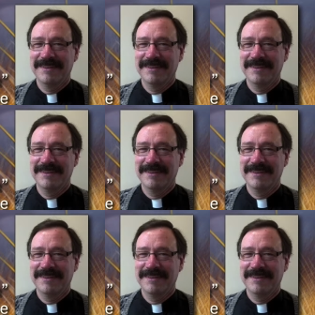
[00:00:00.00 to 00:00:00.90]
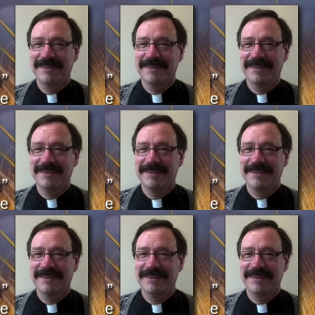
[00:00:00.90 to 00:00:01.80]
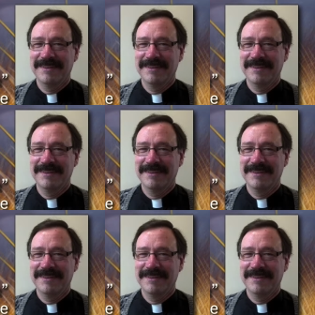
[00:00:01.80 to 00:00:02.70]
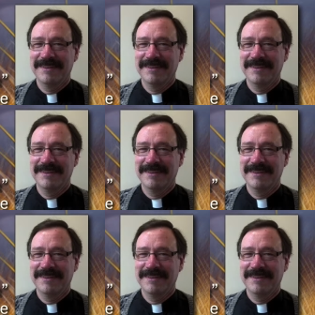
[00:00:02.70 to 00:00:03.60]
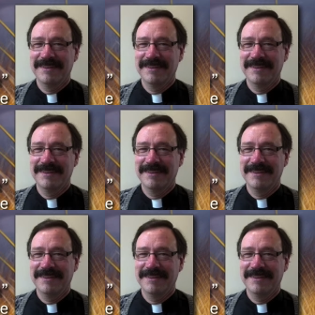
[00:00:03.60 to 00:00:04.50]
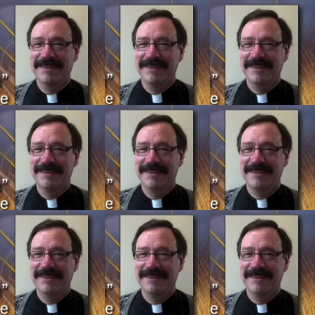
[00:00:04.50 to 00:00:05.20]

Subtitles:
(no lip movement)